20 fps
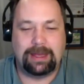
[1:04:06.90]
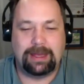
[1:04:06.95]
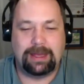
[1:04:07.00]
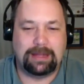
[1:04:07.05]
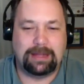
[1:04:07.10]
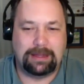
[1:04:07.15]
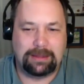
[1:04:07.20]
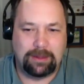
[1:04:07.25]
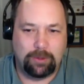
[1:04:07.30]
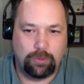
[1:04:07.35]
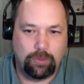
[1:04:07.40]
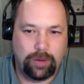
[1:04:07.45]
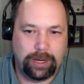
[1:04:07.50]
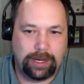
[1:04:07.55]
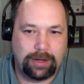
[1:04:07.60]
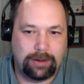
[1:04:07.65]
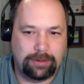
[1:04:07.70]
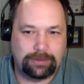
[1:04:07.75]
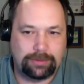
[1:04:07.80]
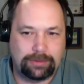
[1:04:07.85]
that the
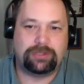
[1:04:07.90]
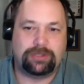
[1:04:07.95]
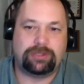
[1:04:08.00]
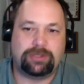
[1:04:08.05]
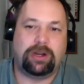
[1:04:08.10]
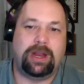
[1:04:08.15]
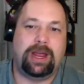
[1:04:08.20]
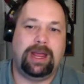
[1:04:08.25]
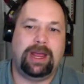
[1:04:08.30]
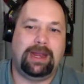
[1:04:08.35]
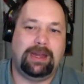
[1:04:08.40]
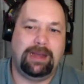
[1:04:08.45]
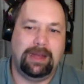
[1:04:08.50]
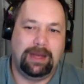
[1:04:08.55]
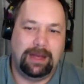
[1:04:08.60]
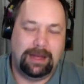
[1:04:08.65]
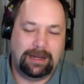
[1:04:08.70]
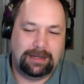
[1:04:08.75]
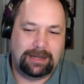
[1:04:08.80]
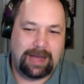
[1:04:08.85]
Wingles trade
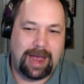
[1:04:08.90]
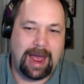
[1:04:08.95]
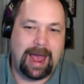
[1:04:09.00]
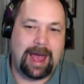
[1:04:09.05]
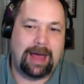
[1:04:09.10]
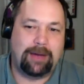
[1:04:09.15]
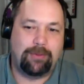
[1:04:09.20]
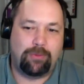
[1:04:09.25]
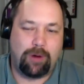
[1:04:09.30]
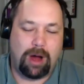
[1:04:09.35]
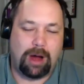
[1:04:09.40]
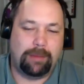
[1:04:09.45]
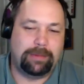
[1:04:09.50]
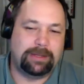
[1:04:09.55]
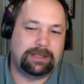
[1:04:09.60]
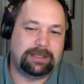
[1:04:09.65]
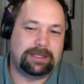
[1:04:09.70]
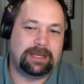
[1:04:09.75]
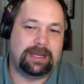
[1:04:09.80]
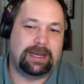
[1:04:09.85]
to add
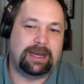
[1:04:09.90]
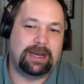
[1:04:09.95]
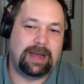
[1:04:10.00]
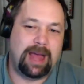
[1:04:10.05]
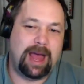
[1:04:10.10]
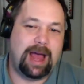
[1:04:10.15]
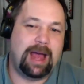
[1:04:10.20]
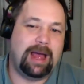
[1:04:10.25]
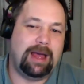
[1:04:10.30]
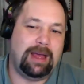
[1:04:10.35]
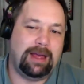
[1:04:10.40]
Robinson and add